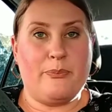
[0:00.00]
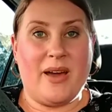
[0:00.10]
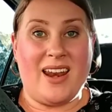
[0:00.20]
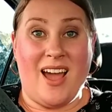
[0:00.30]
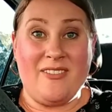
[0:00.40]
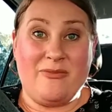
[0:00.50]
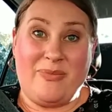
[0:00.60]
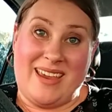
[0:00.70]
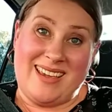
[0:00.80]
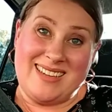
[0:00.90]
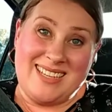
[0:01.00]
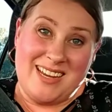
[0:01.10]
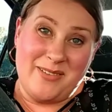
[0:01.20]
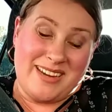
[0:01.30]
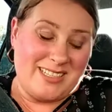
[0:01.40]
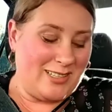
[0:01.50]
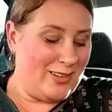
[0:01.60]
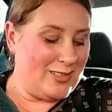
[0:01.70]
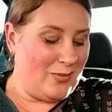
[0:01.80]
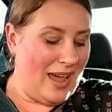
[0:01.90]
but I've been continuing to
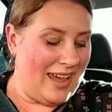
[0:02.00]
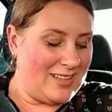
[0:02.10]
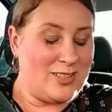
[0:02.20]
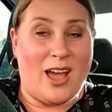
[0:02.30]
lose weight.